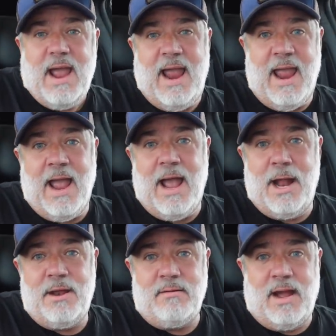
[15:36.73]

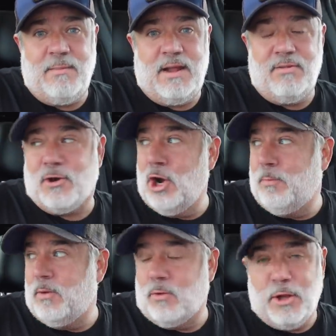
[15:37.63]
and I mean, they're
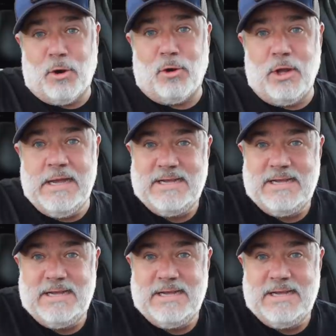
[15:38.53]
open really early.